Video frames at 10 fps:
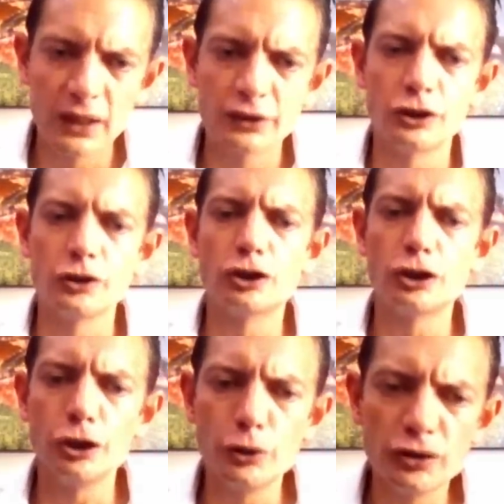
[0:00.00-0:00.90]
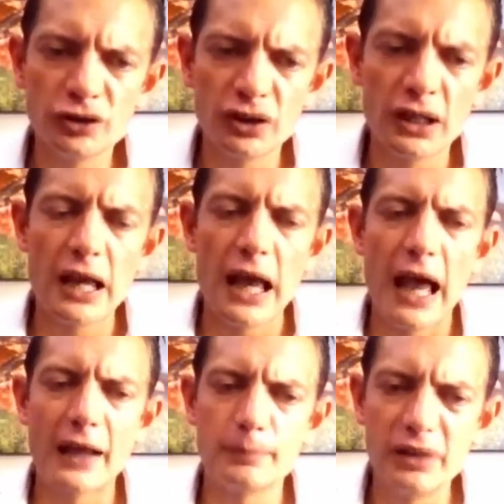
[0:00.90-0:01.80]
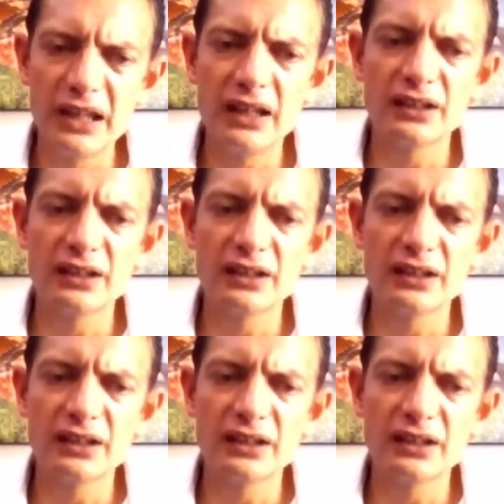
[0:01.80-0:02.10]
to choose and be